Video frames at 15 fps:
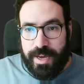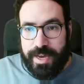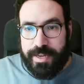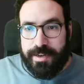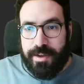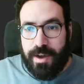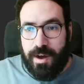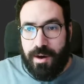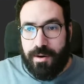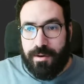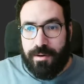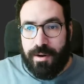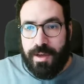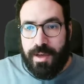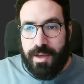and
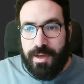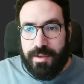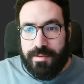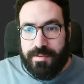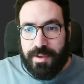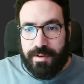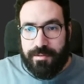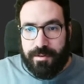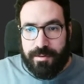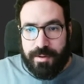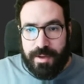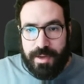our server.